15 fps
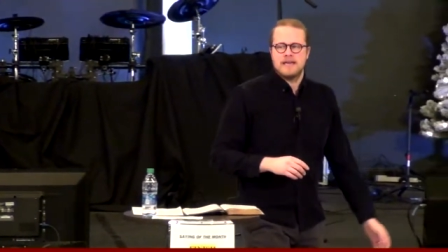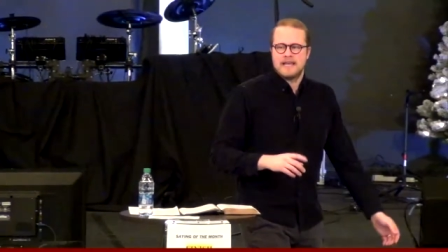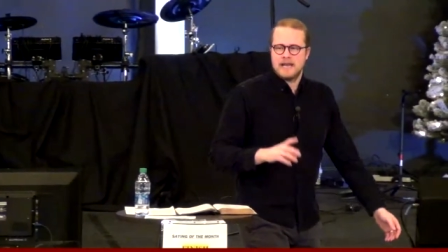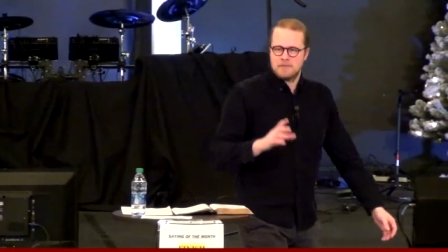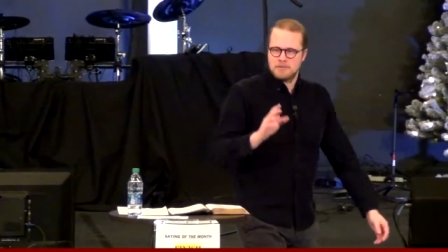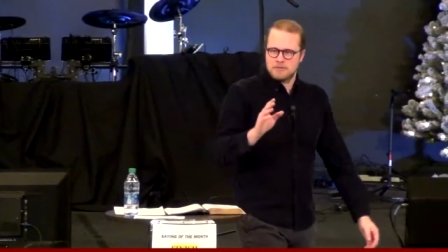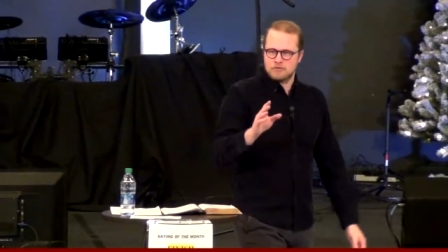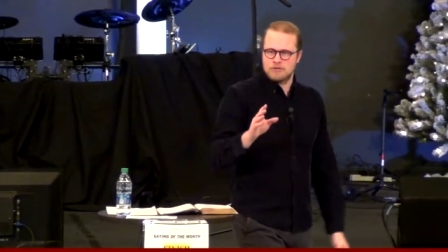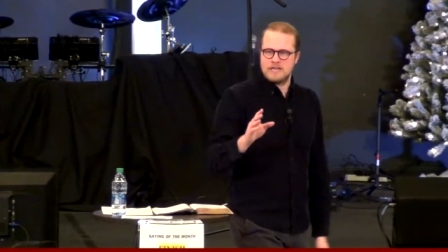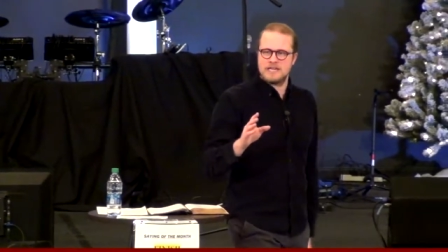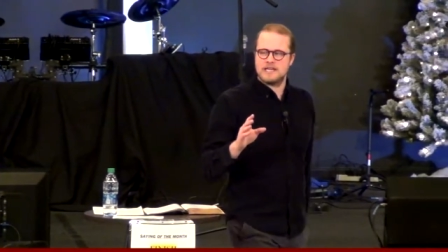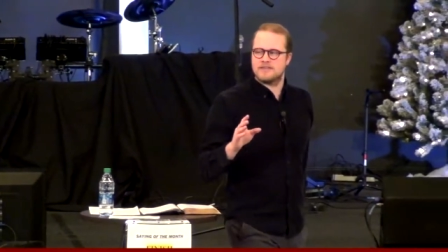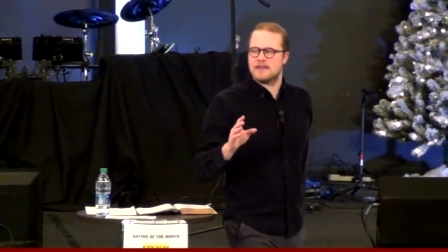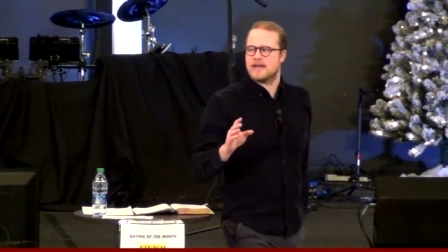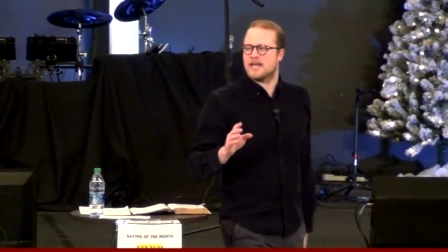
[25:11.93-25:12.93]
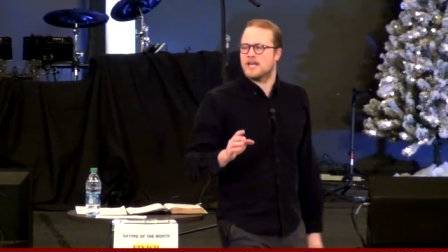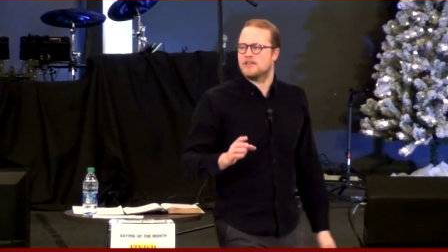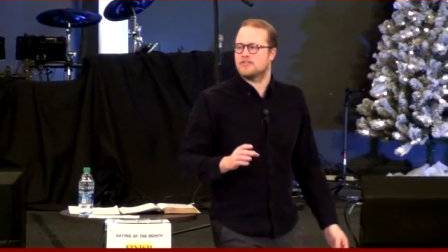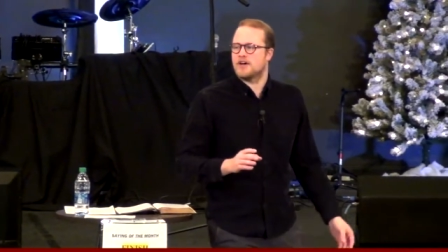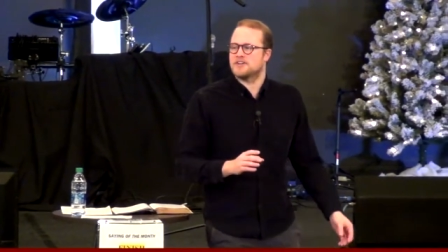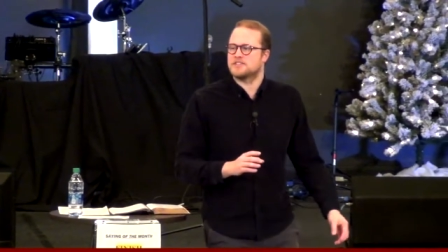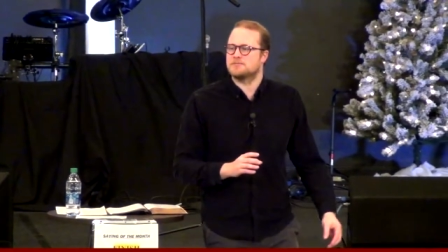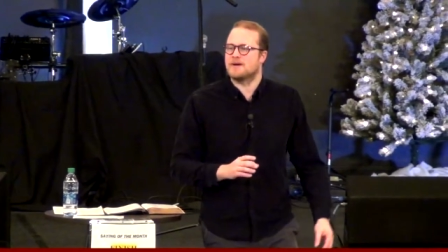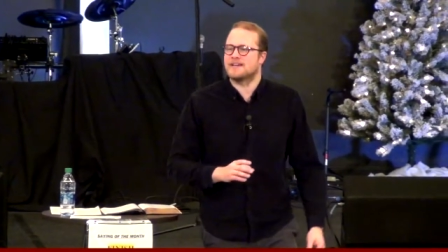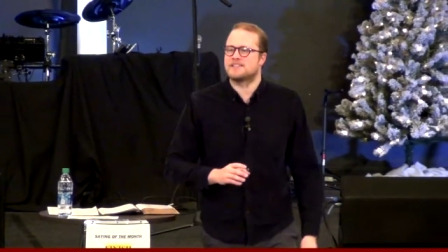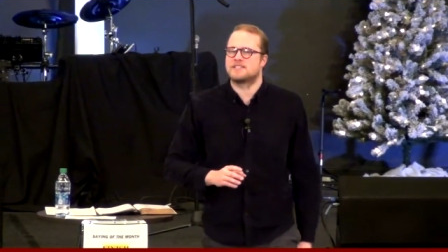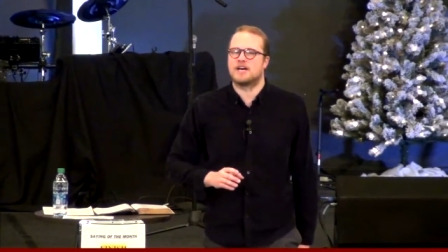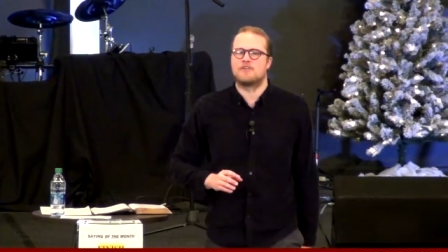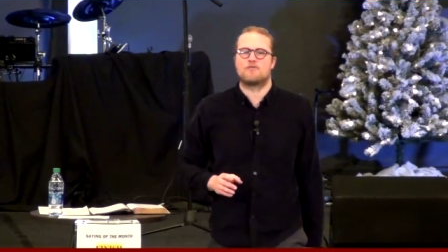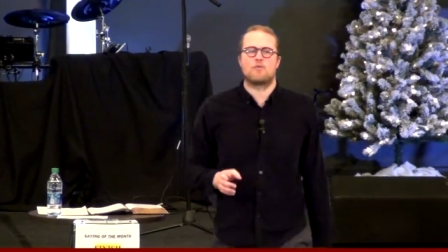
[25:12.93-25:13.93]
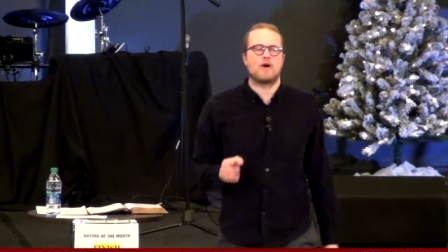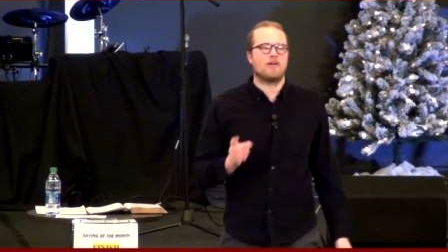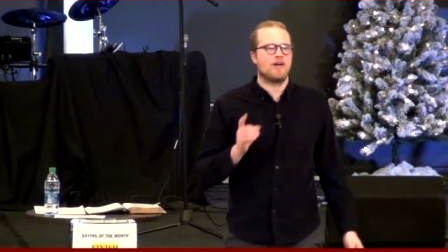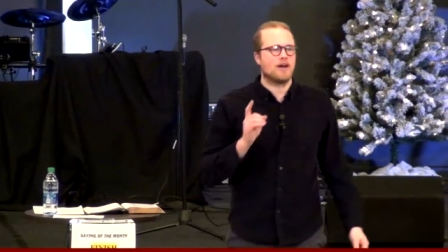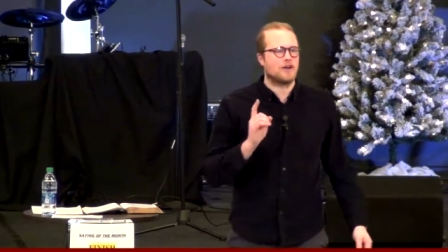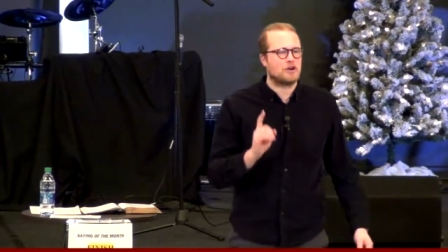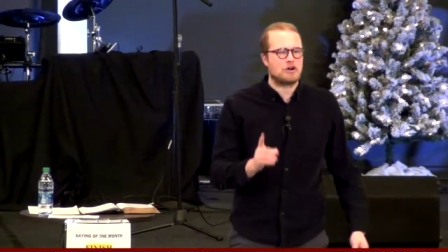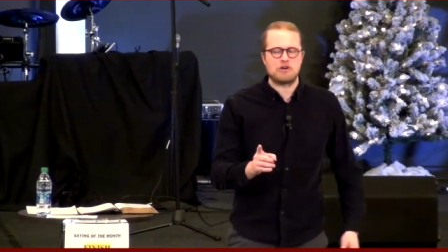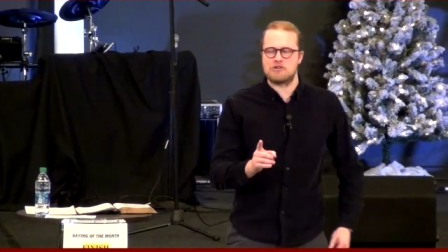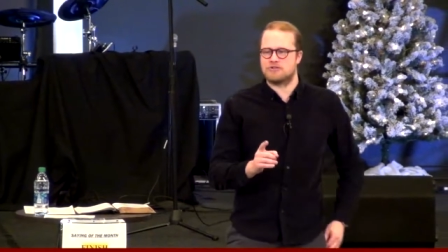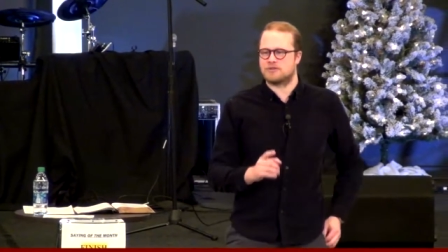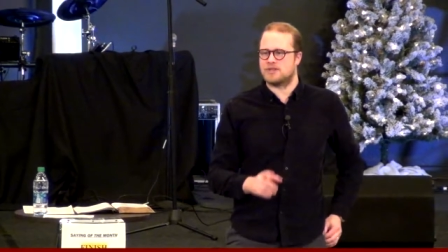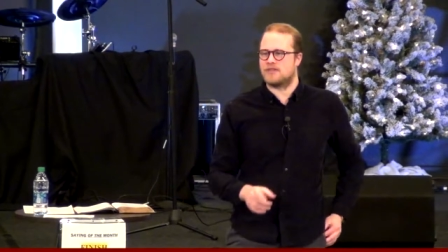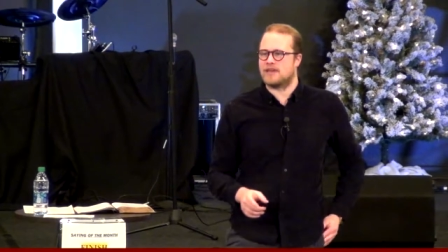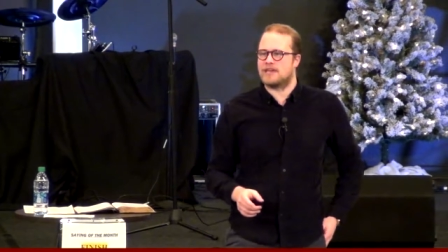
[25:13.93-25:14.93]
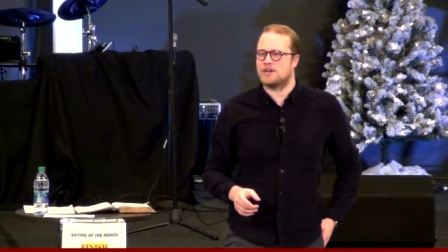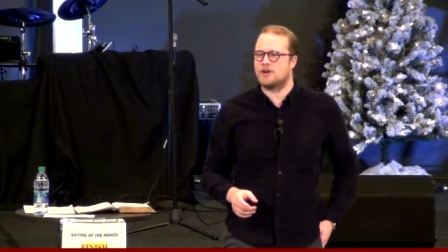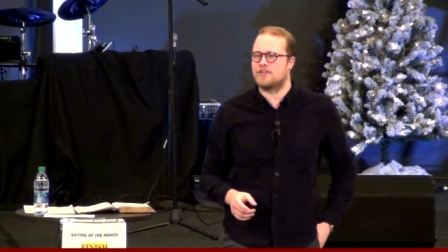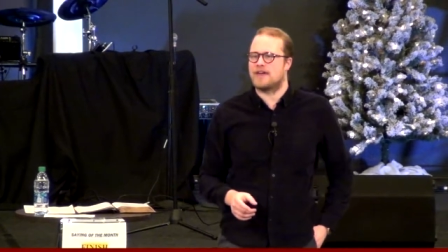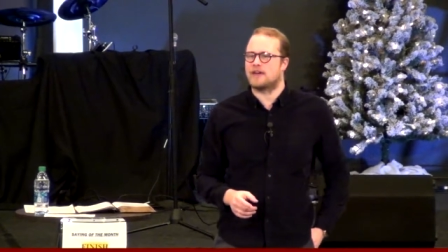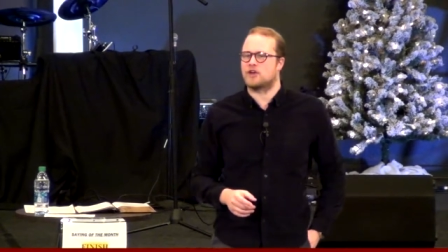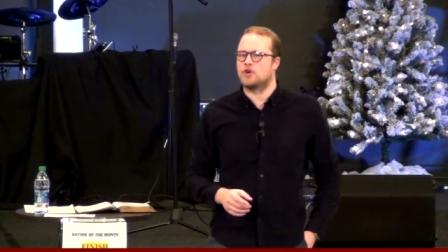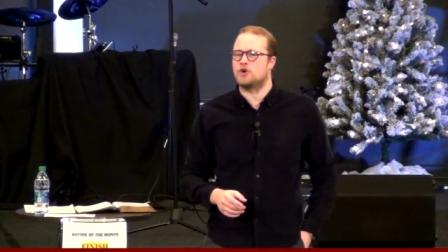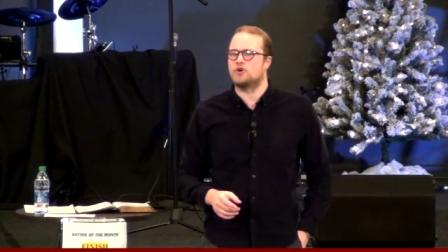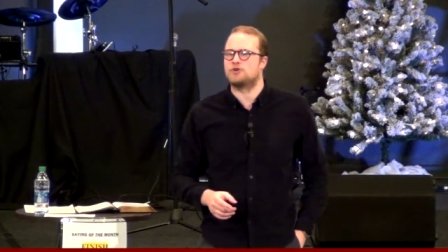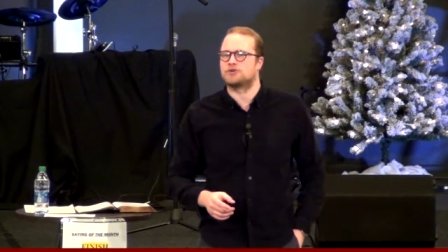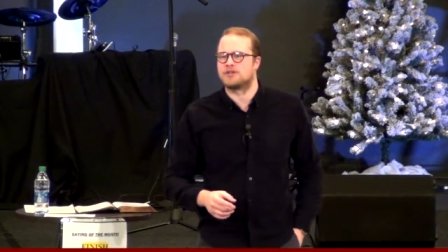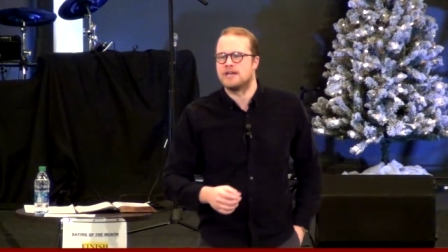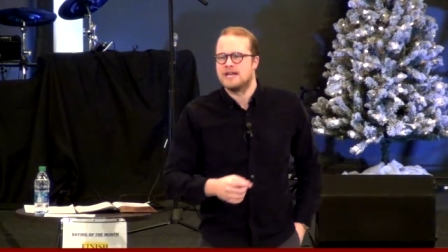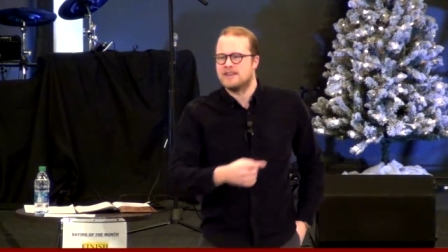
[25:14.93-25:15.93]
And I remember reading that and I thought to myself, where on earth did they get all that gold?